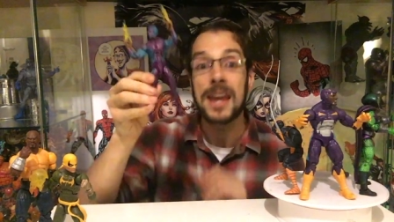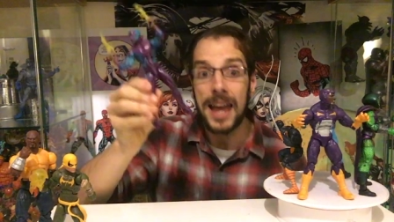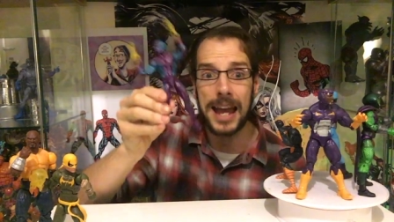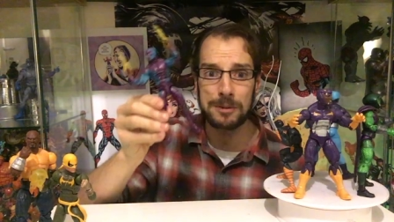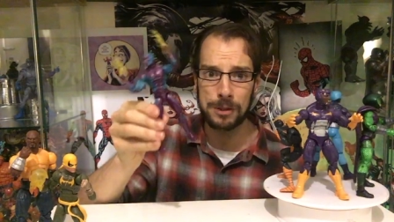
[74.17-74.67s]

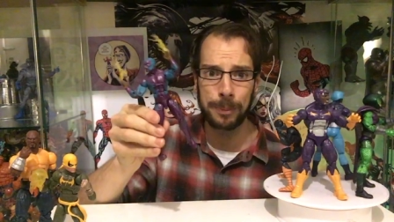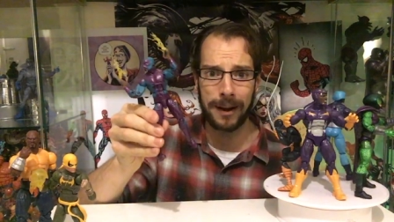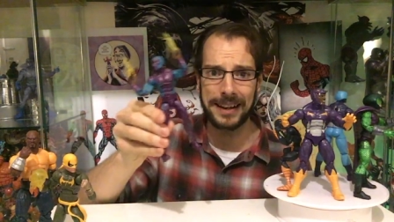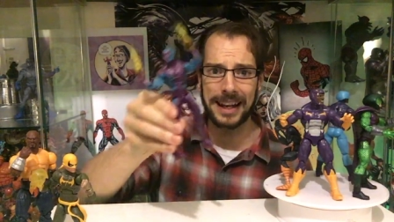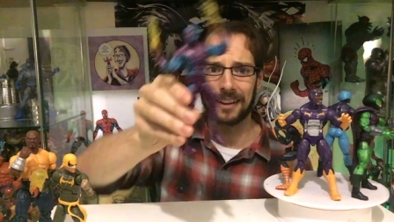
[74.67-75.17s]
Edward
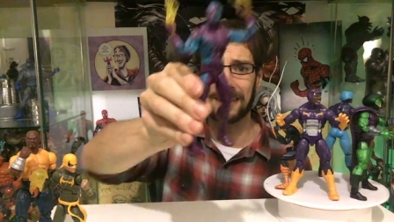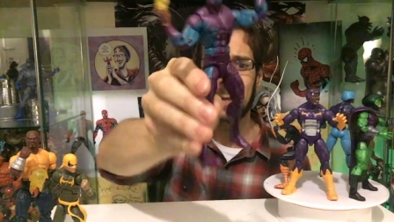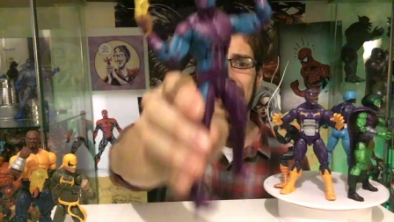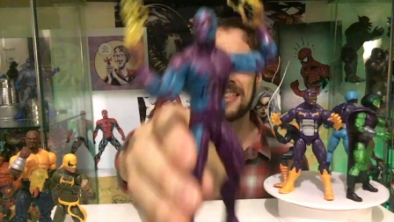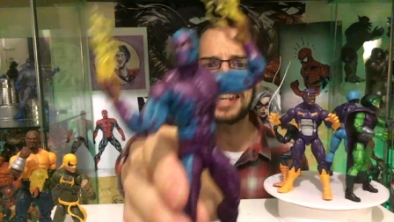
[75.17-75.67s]
Parnell,
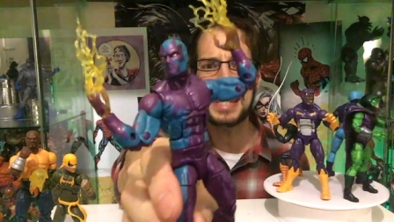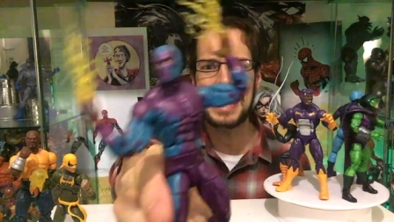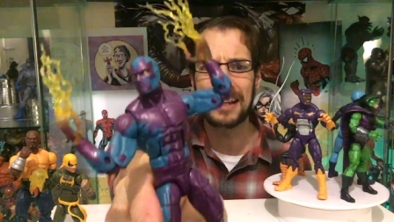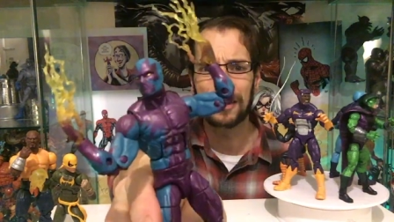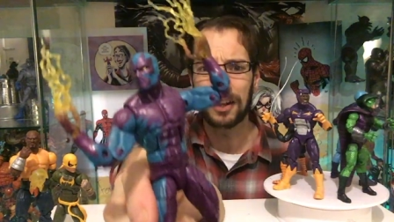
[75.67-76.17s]
the
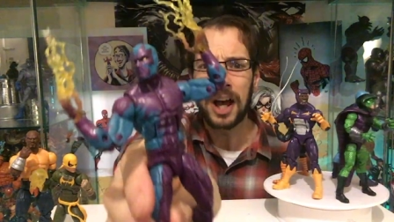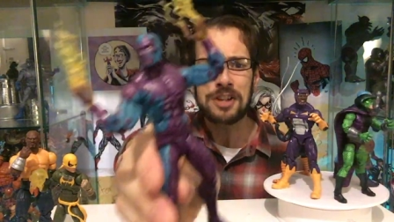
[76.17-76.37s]
Eel.